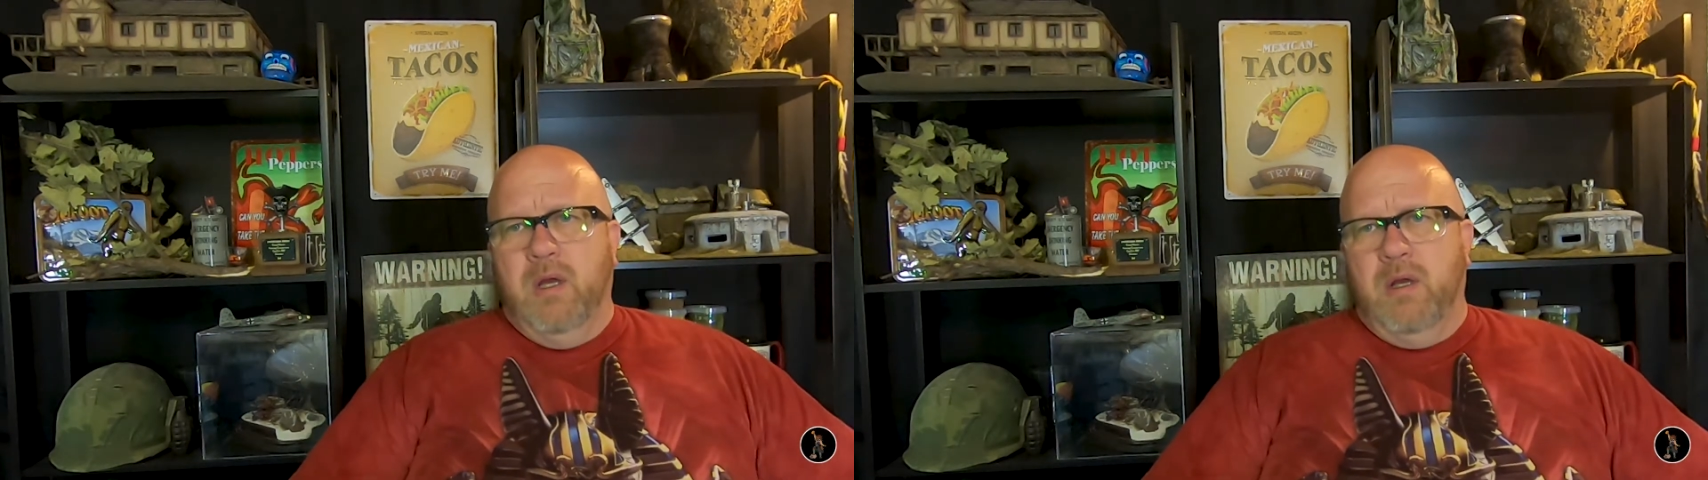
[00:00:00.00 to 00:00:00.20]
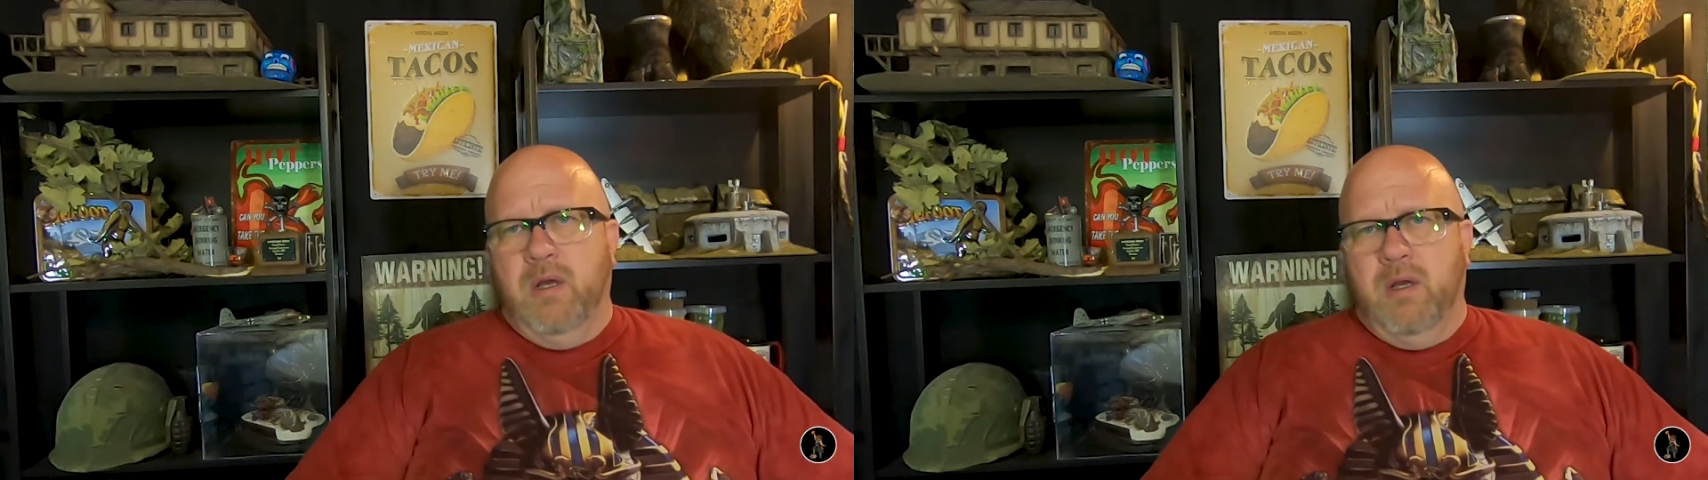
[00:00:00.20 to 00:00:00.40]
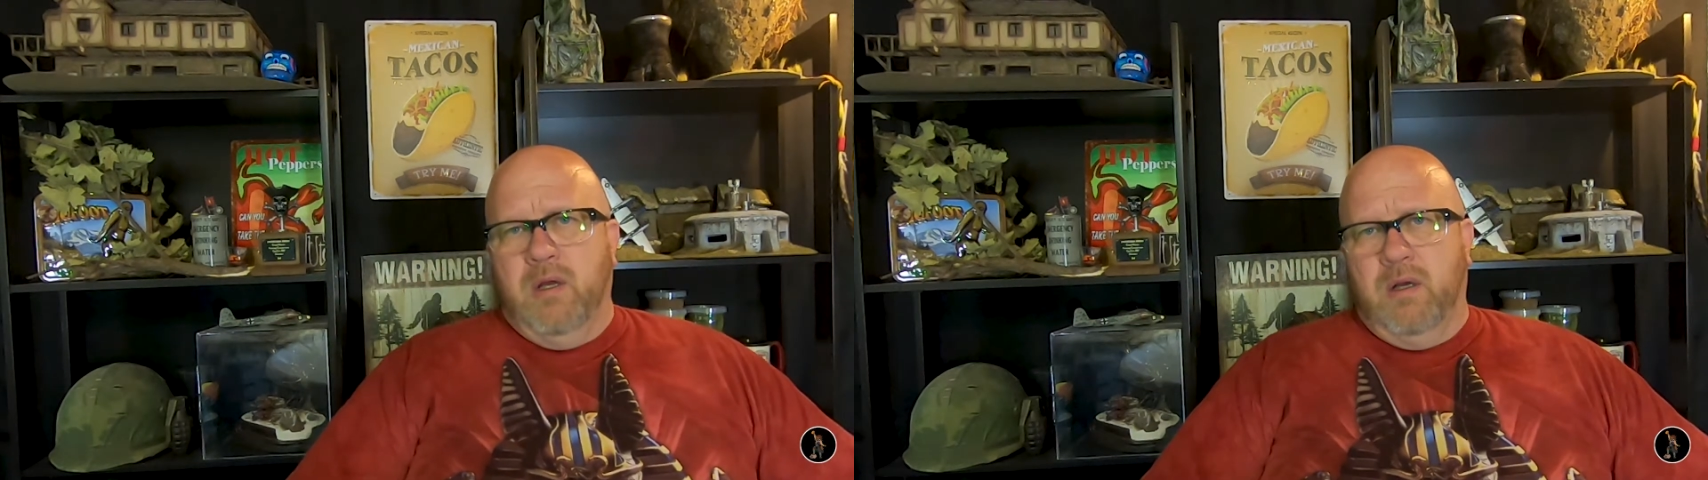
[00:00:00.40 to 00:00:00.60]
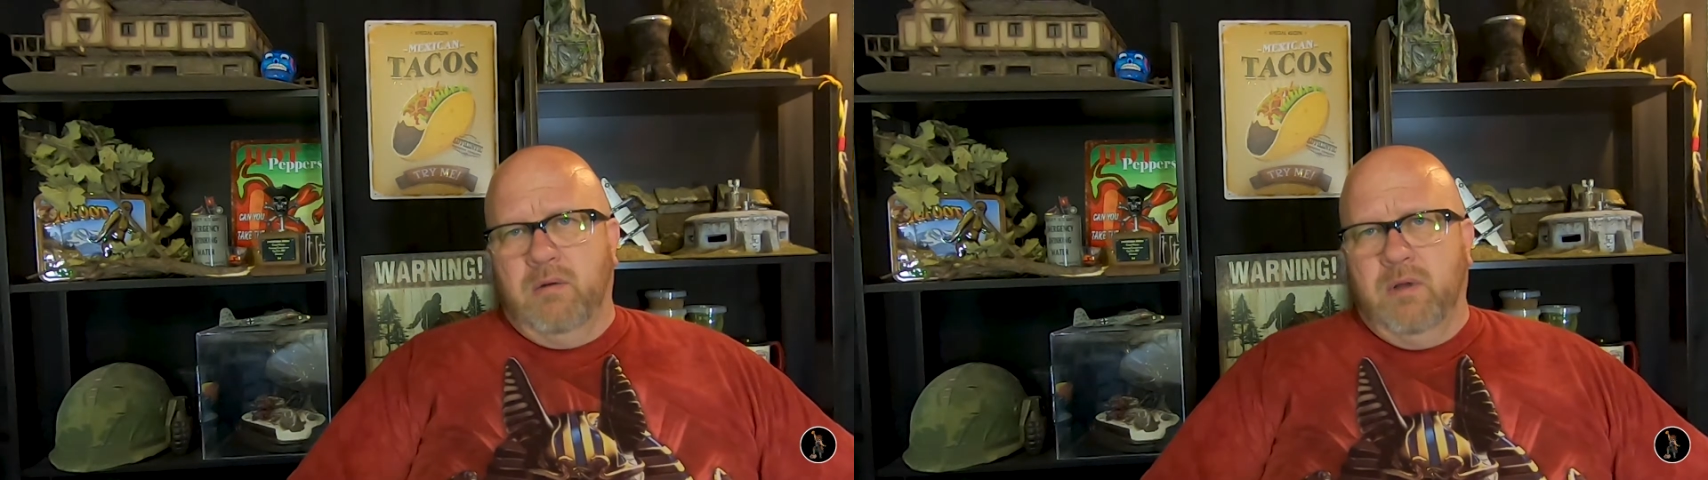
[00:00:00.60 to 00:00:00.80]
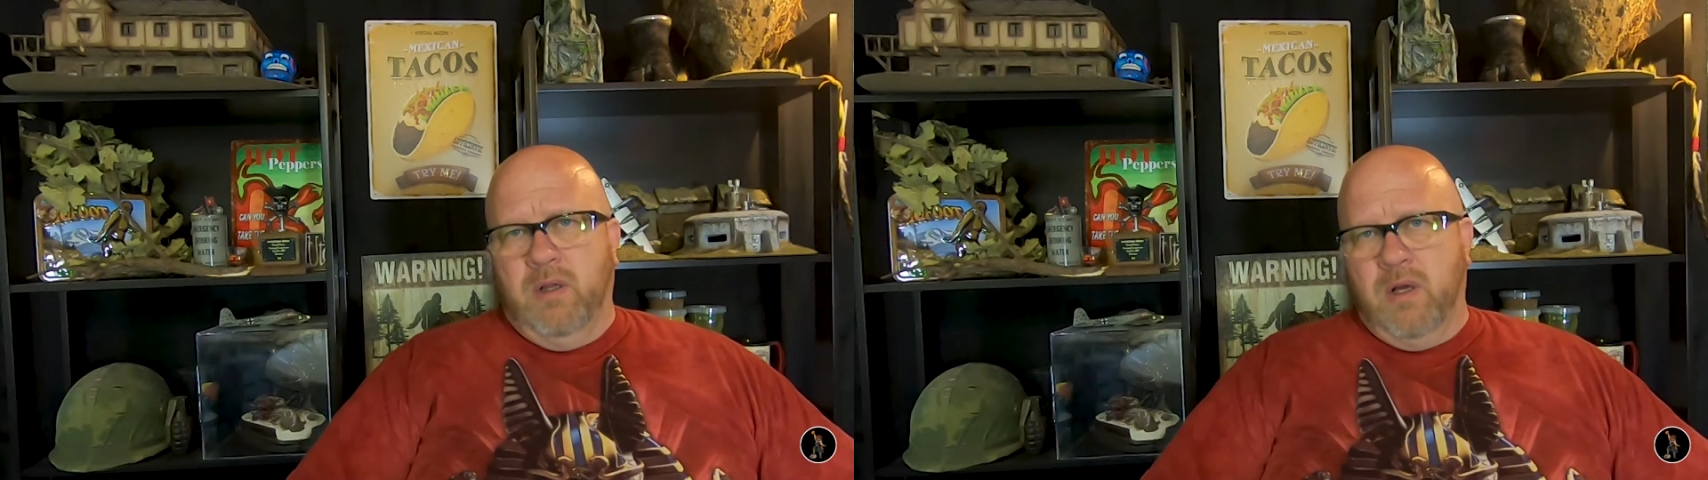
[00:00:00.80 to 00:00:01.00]
a
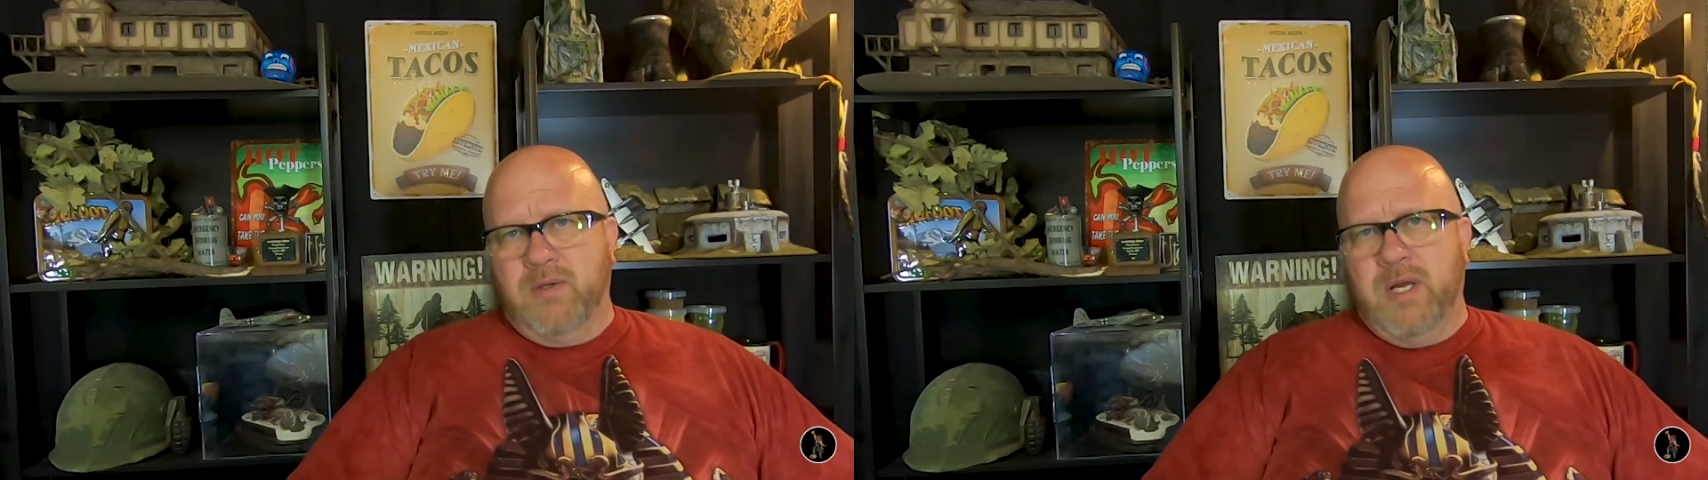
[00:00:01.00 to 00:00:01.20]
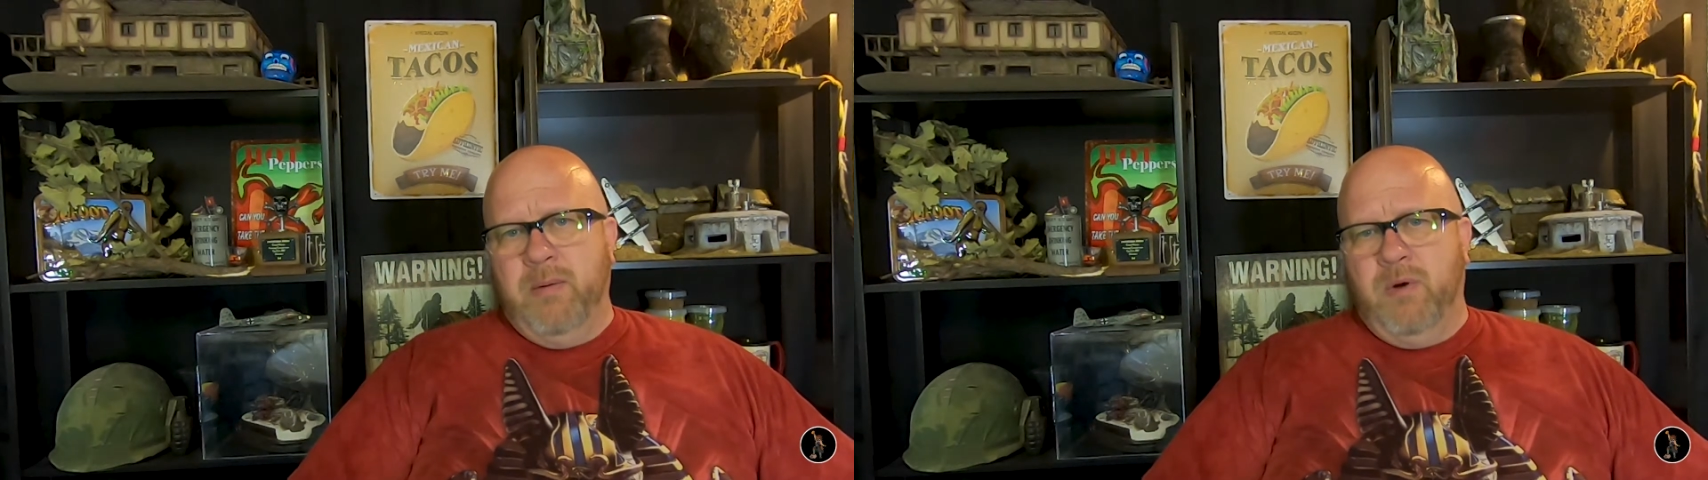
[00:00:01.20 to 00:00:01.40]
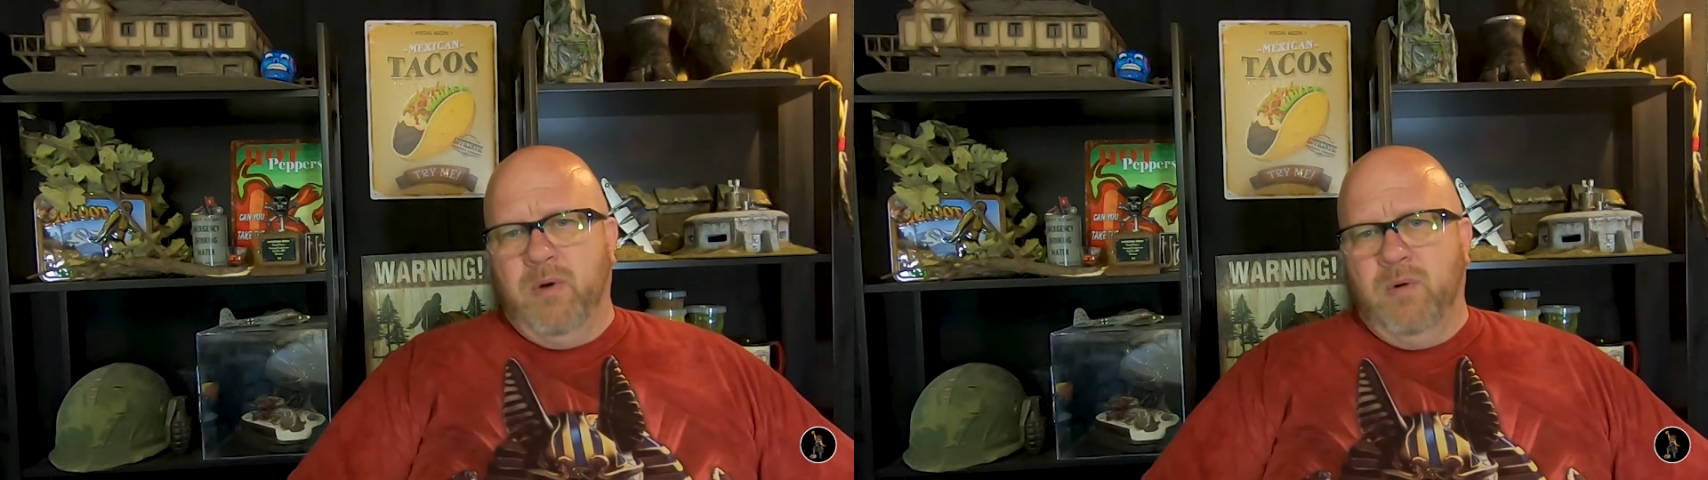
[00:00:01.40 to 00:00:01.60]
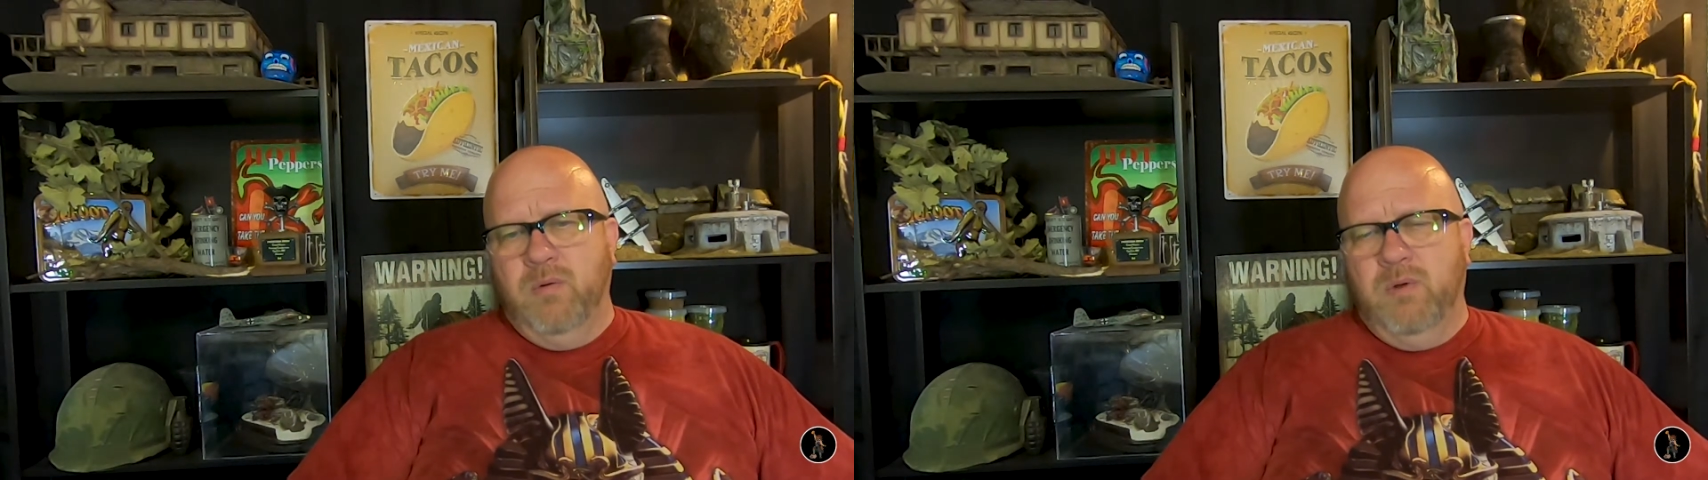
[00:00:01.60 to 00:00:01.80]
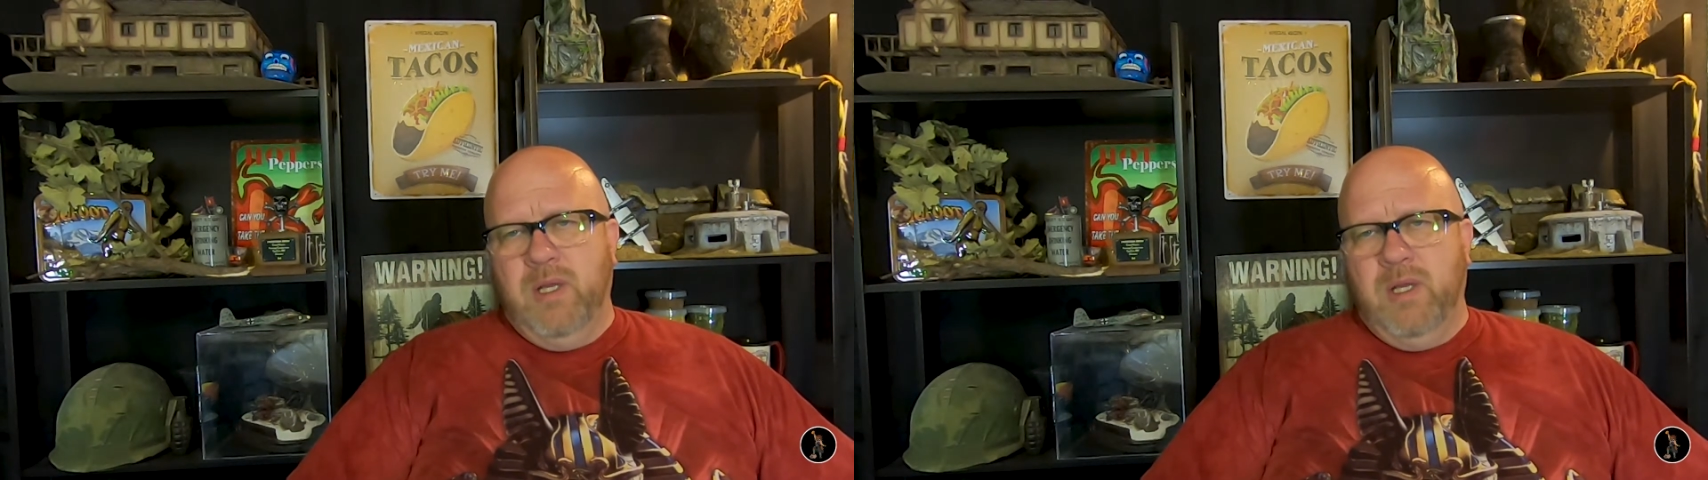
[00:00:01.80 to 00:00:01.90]
long time ago,